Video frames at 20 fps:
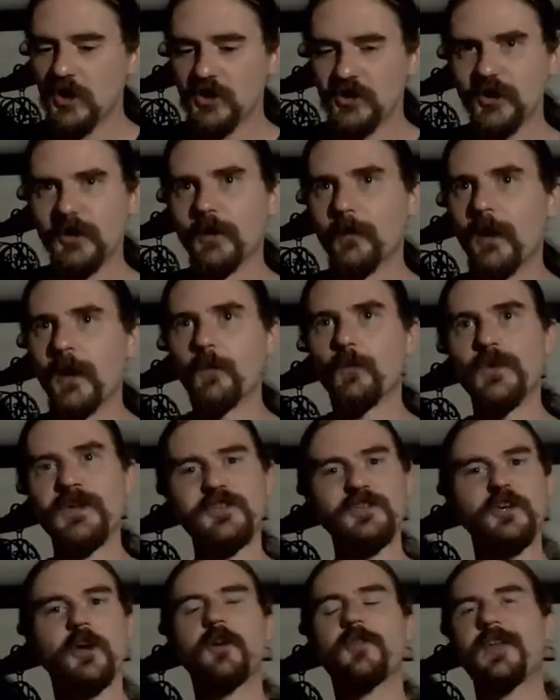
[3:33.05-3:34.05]
So anyway, we
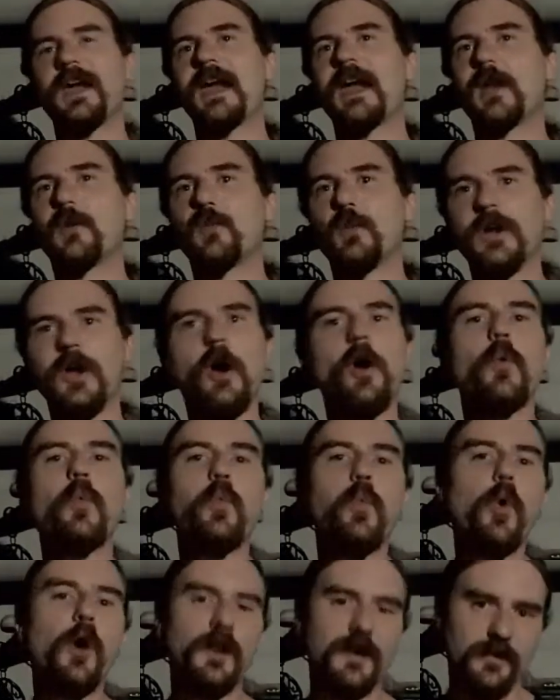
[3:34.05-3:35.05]
saw that, and we all
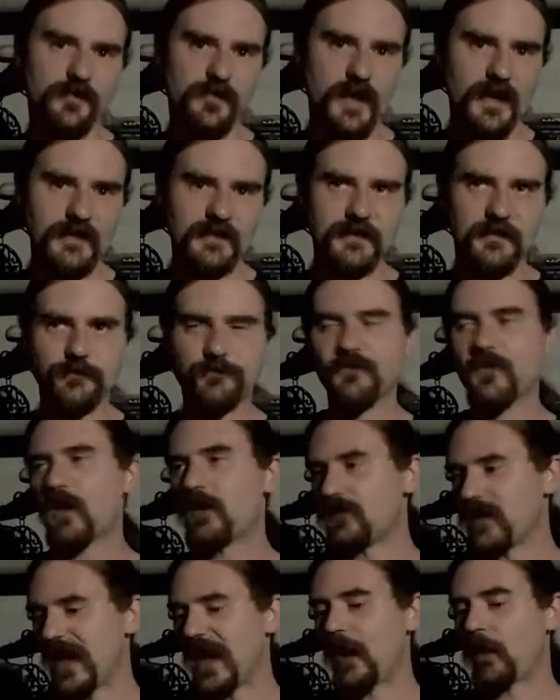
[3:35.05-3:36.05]
wanted that.
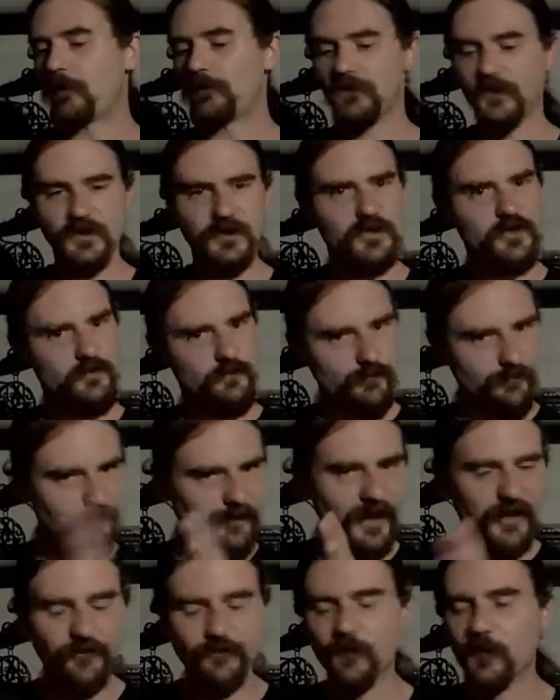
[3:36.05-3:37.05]
Now,
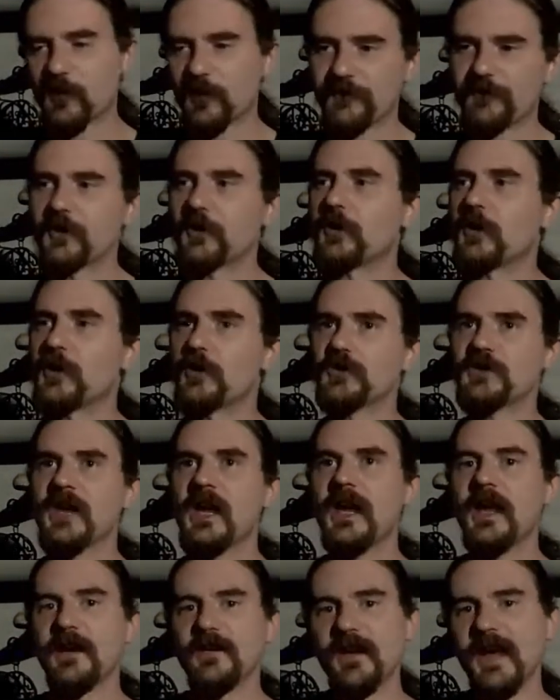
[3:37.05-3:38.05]
fast forward a few years,
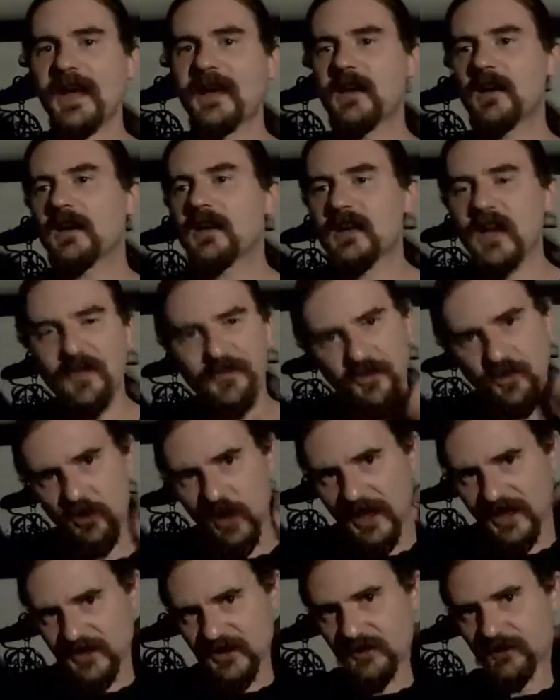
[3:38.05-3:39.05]
NECA got the
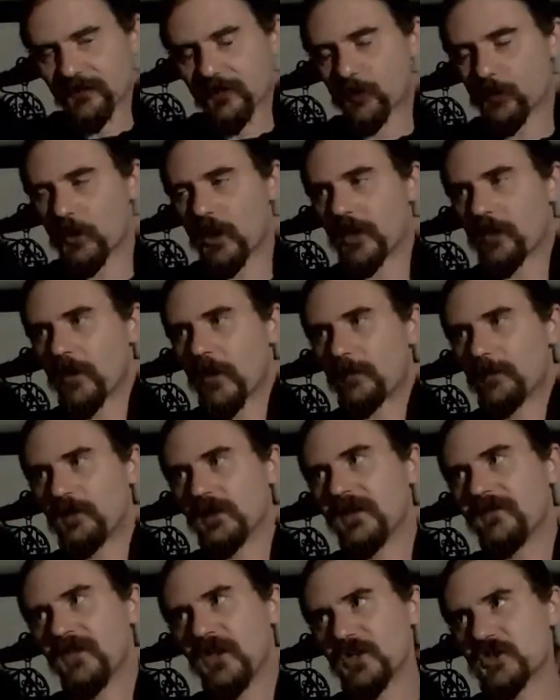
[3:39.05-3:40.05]
license for Predator. I
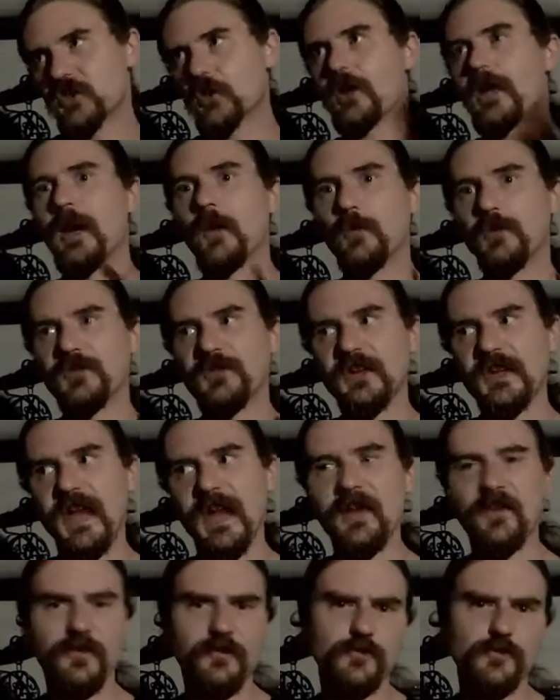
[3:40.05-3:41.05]
believe they started out with the
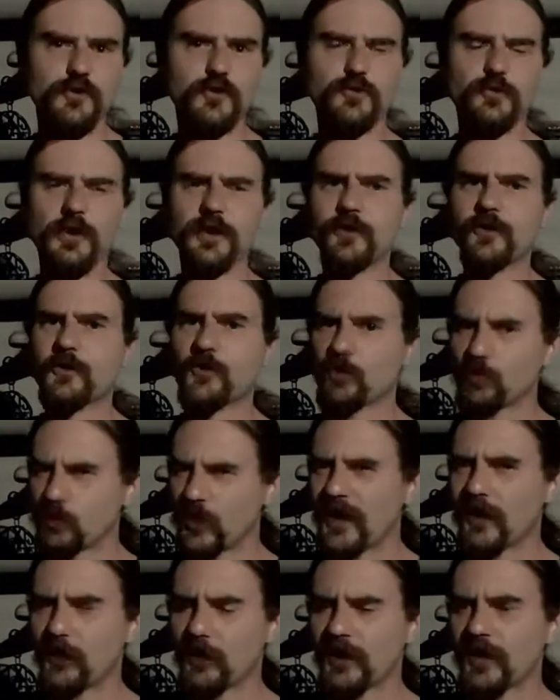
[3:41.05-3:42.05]
Alien vs. Predator
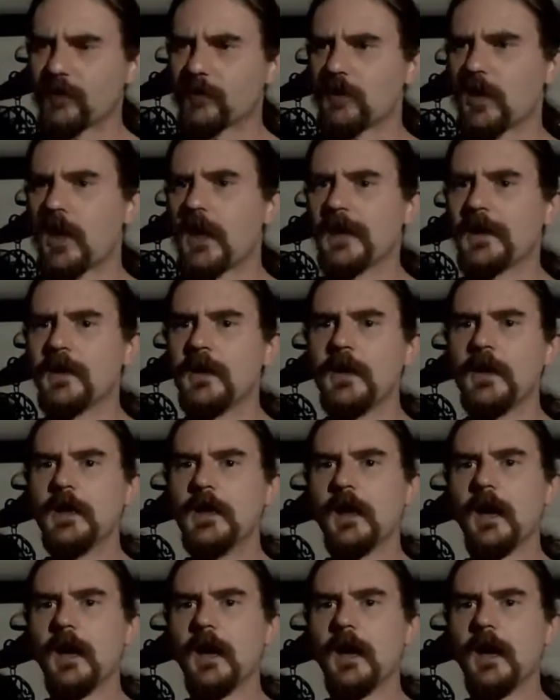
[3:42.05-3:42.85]
Requiem line,